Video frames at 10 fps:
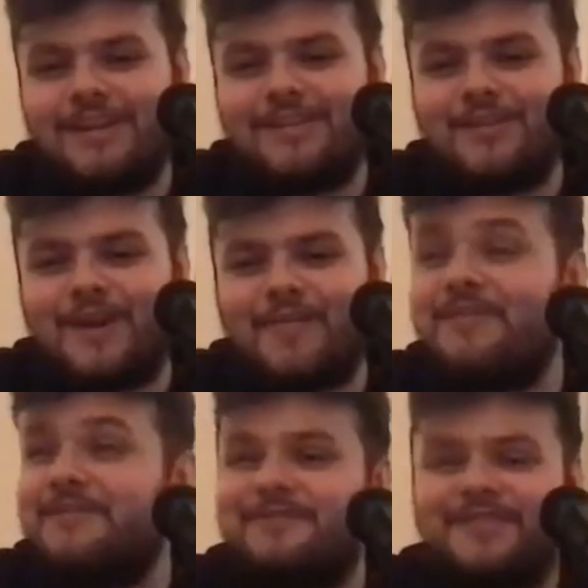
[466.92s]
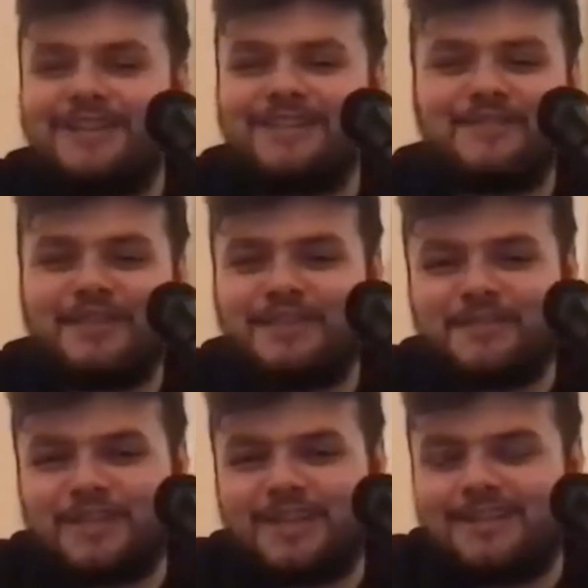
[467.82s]
no, I mean, thanks
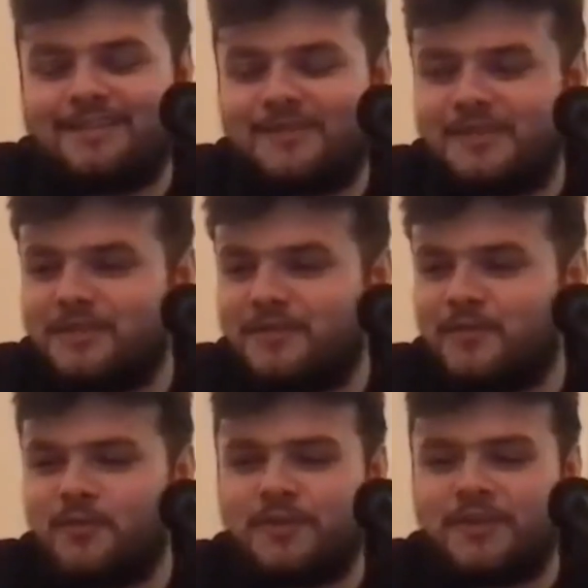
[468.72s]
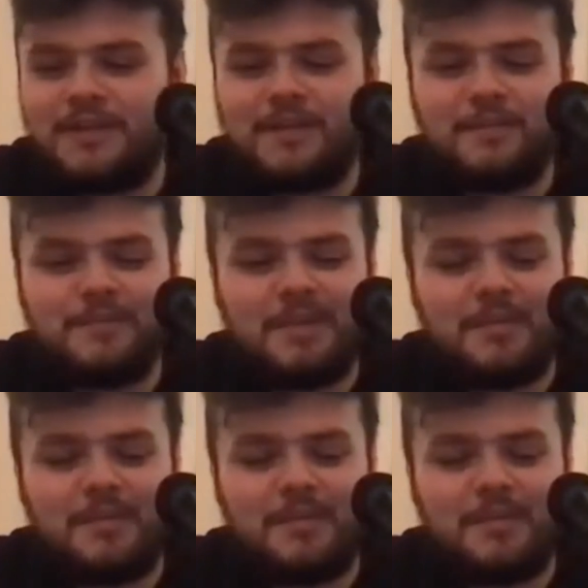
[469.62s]
for that, first of all. Yeah,